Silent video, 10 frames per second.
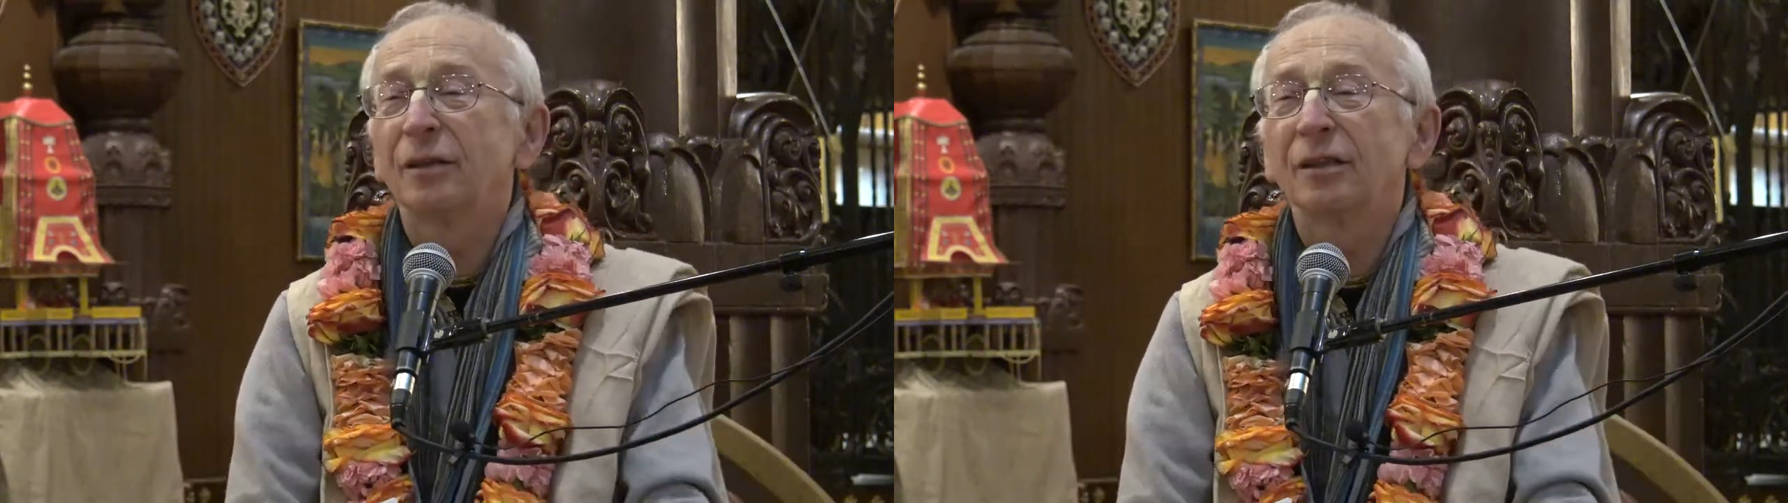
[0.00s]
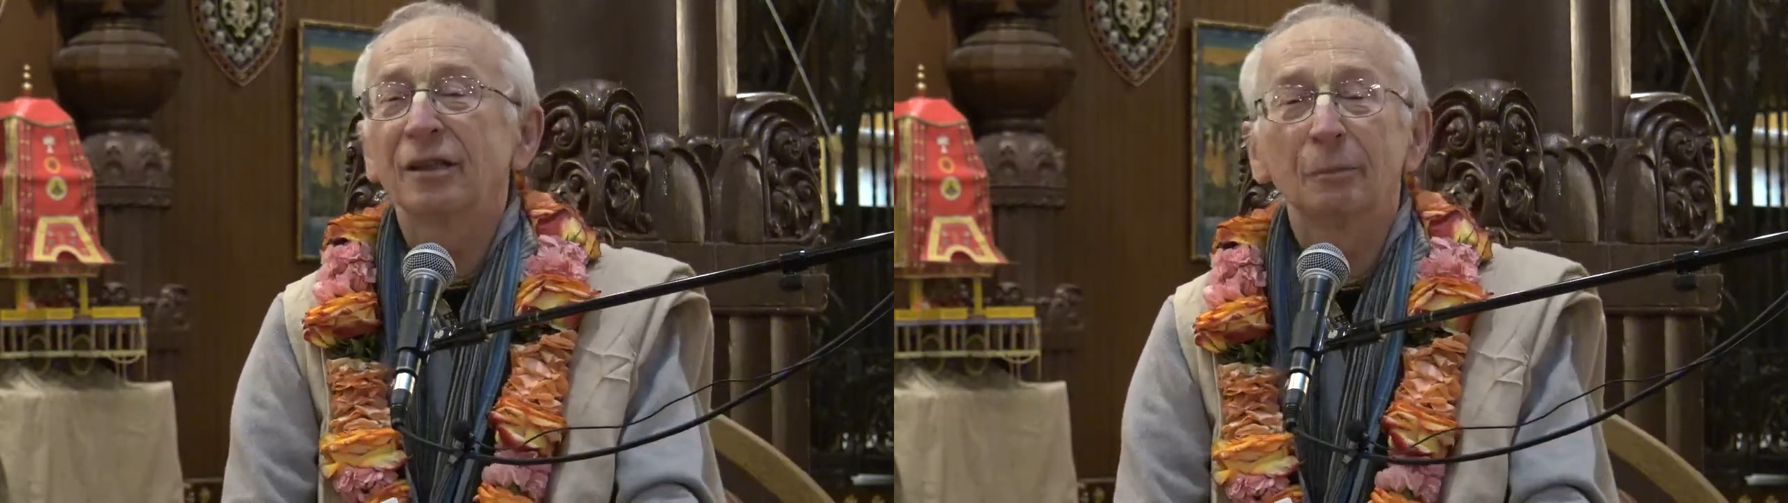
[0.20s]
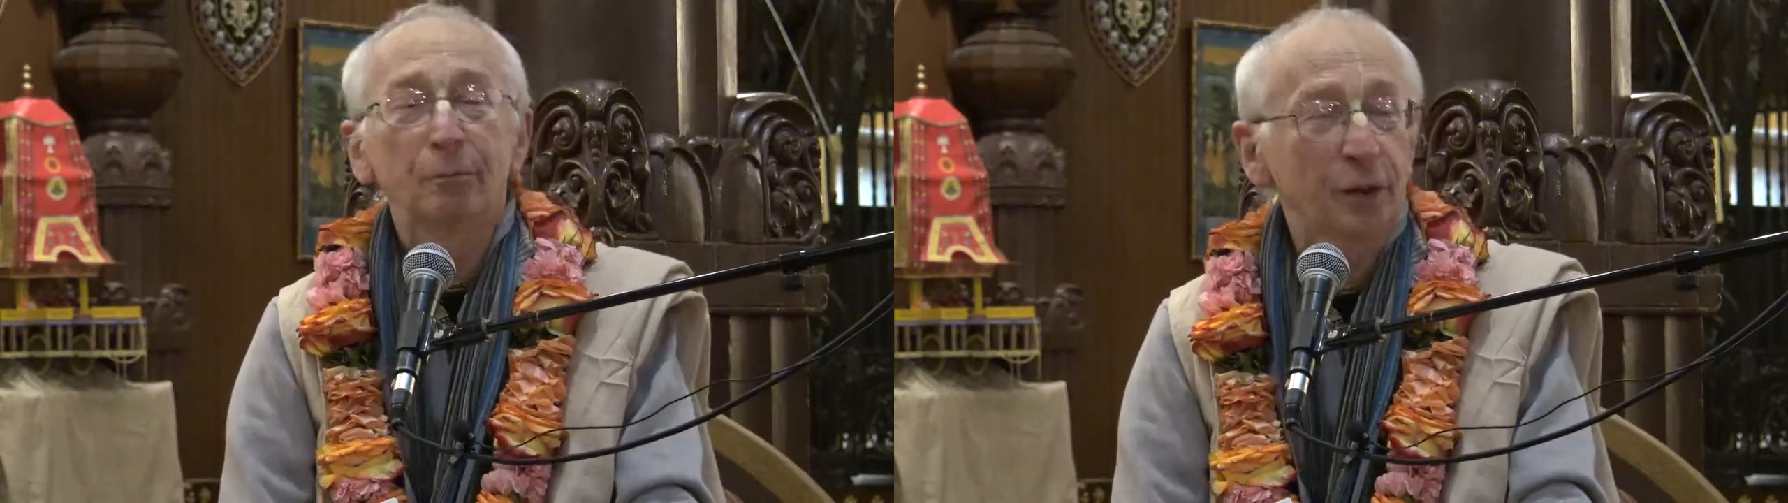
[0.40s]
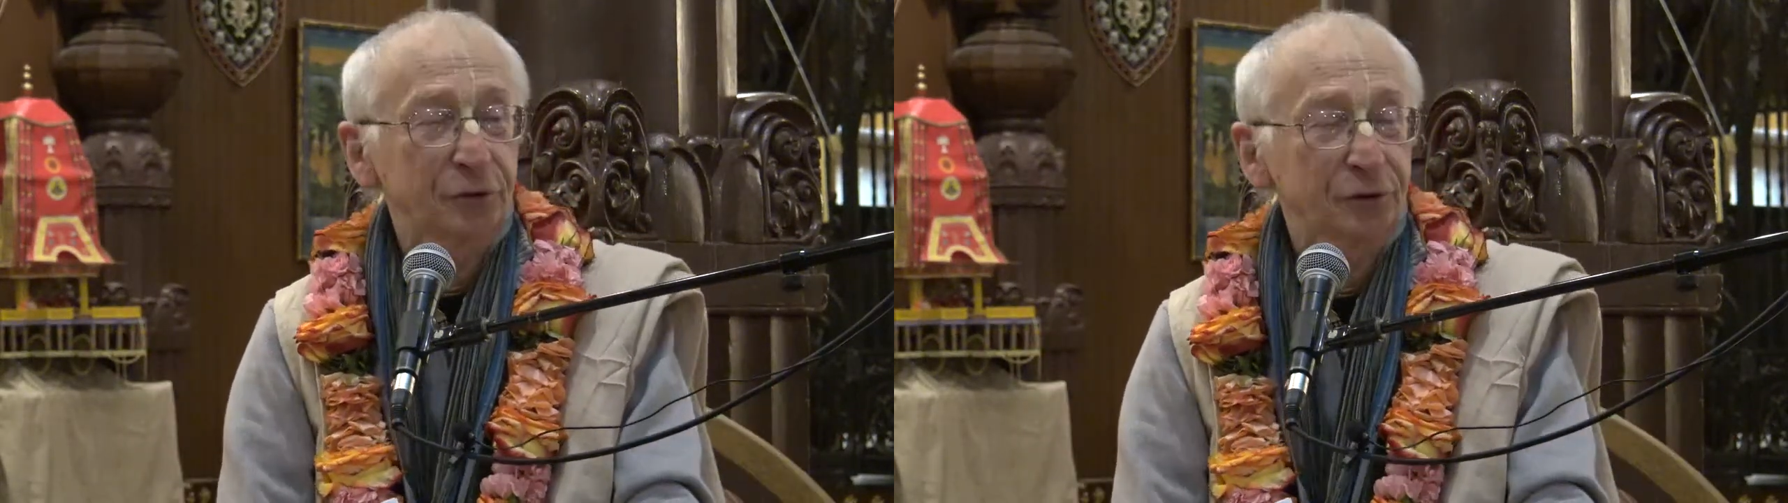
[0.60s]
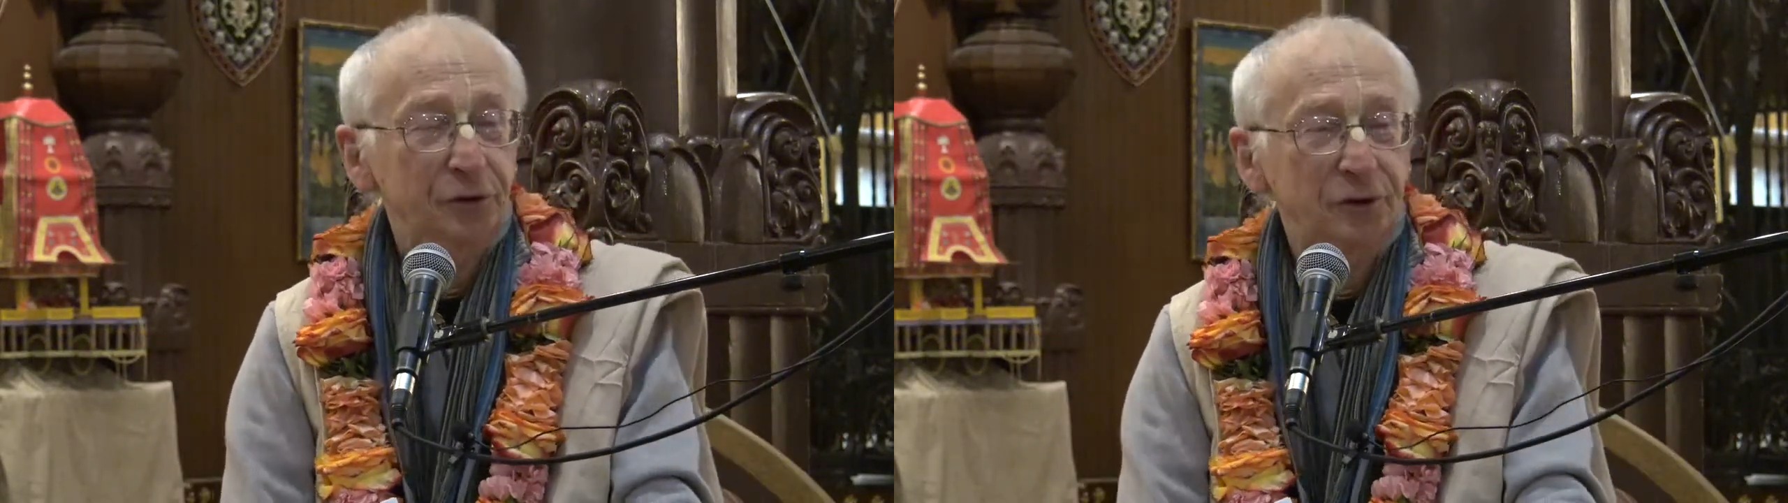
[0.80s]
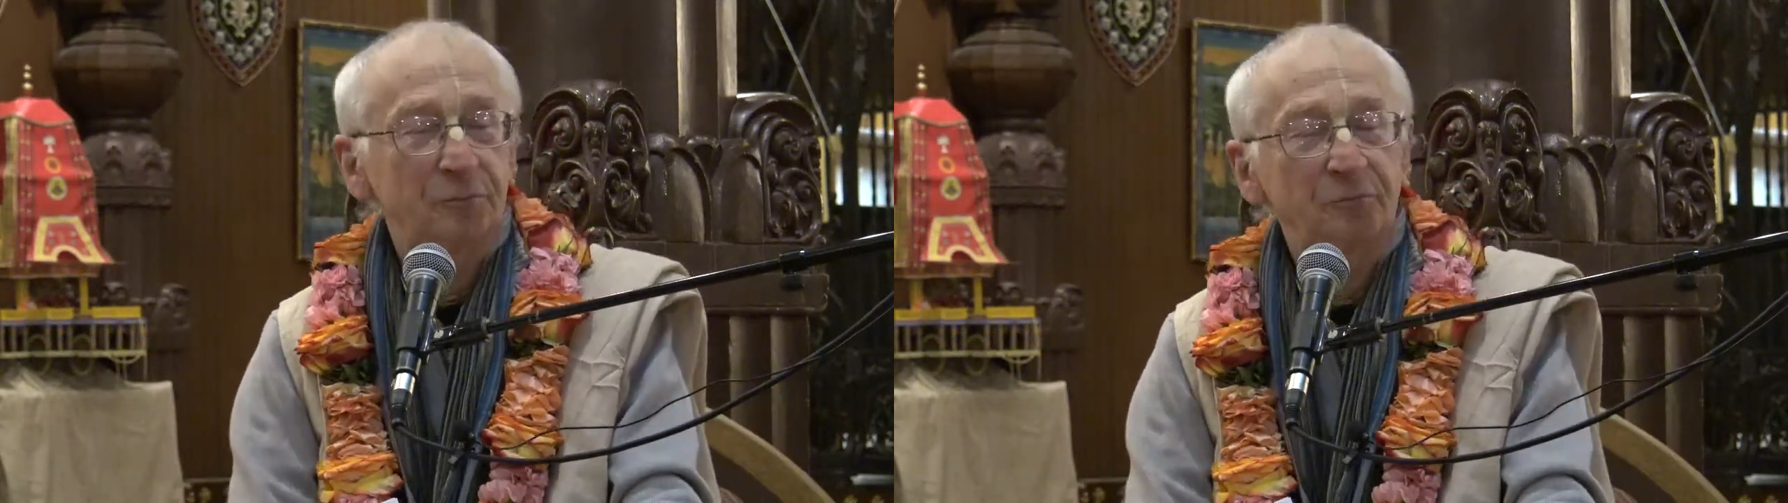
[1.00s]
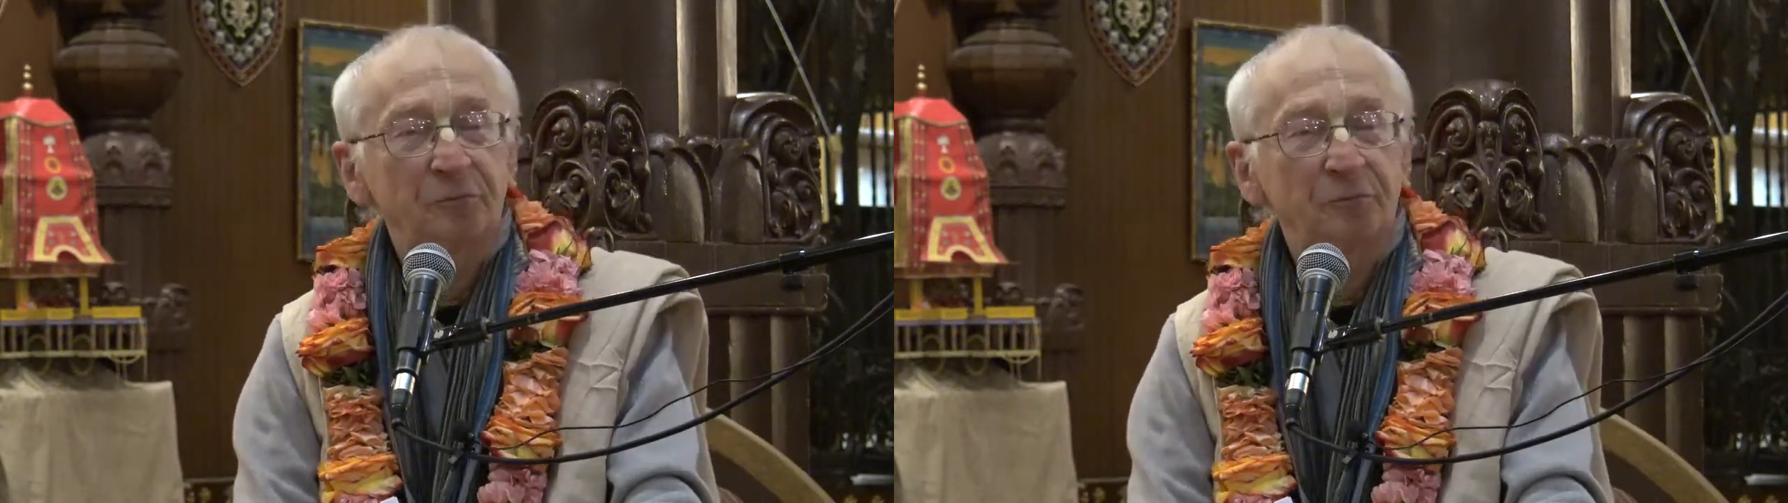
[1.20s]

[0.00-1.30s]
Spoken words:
the impulses.